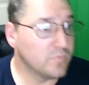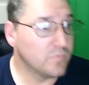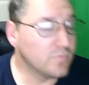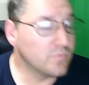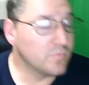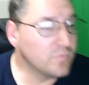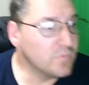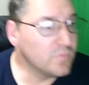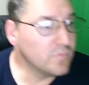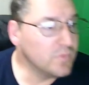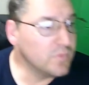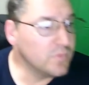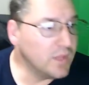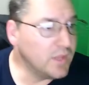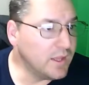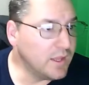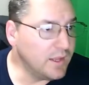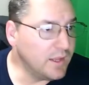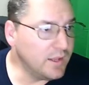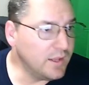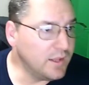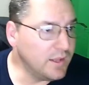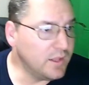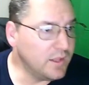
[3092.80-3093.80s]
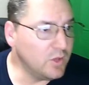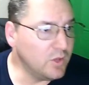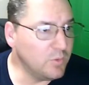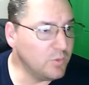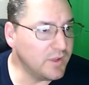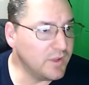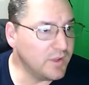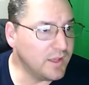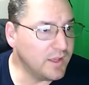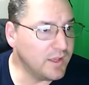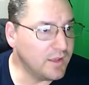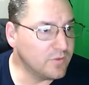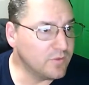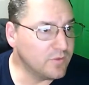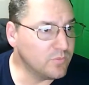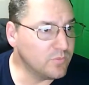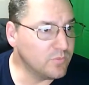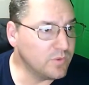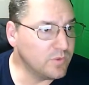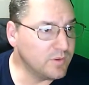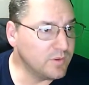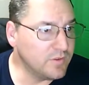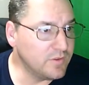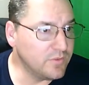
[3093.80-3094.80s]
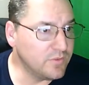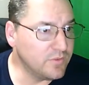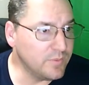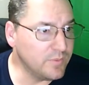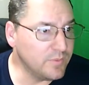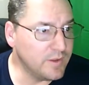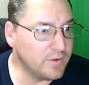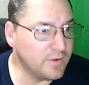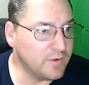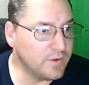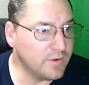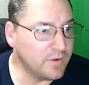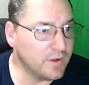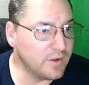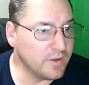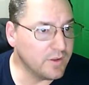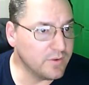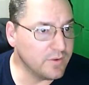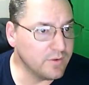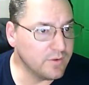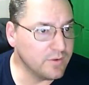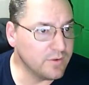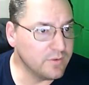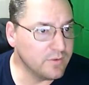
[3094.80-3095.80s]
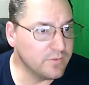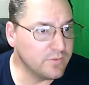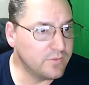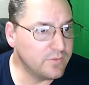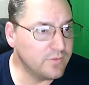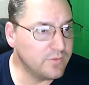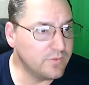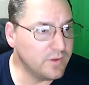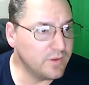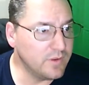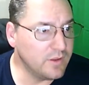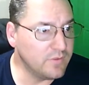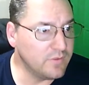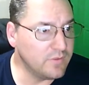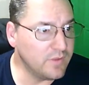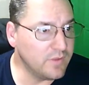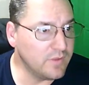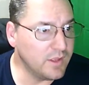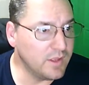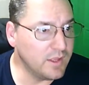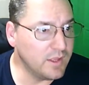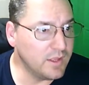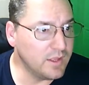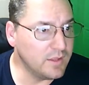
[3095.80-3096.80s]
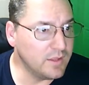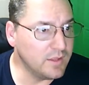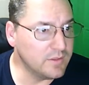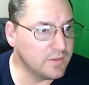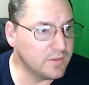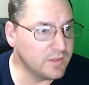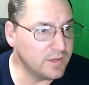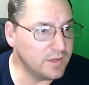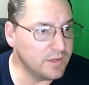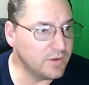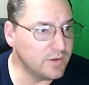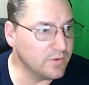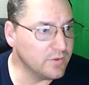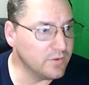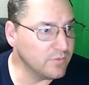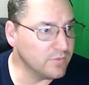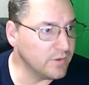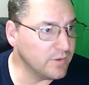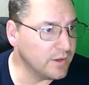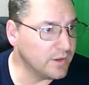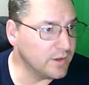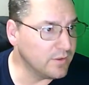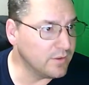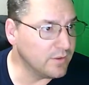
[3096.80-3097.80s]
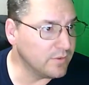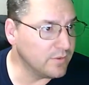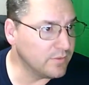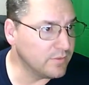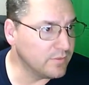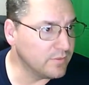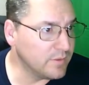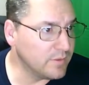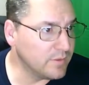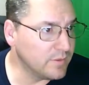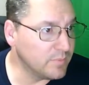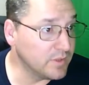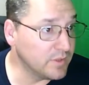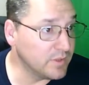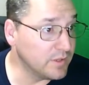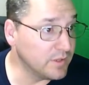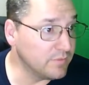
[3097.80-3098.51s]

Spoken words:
Yeah, Anycubic has one. It's $300. It is a linear rail, I believe.